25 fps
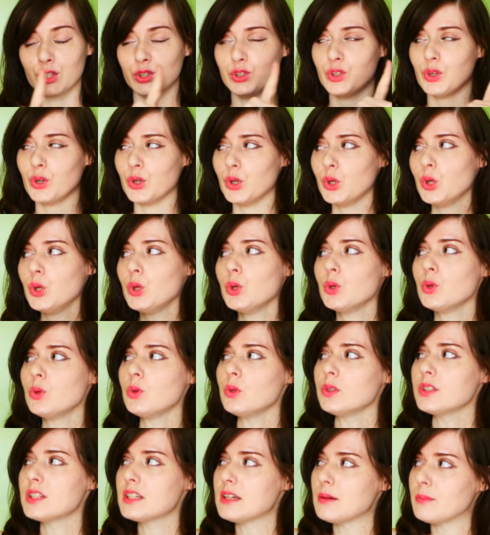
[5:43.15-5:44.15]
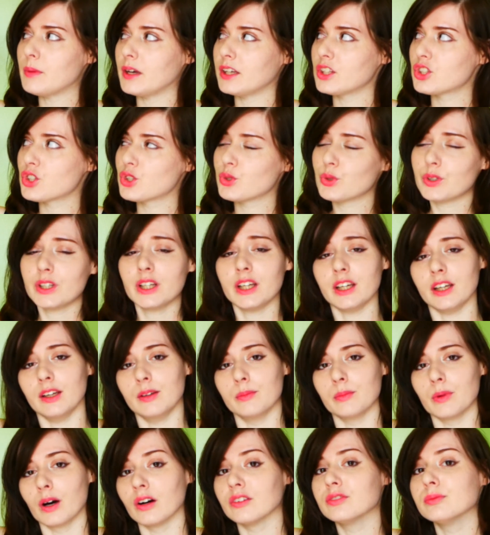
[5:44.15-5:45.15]
the ultimate
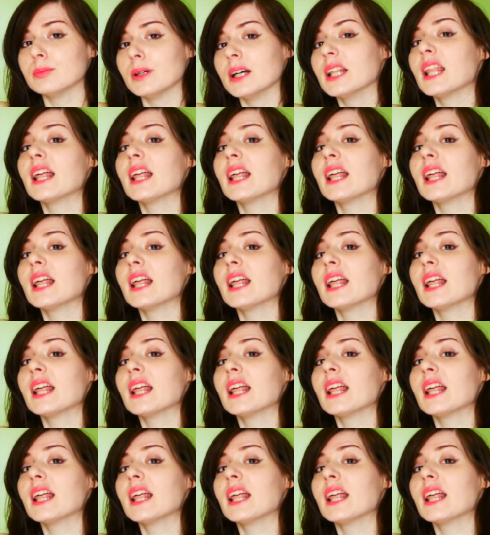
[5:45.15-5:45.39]
dream of my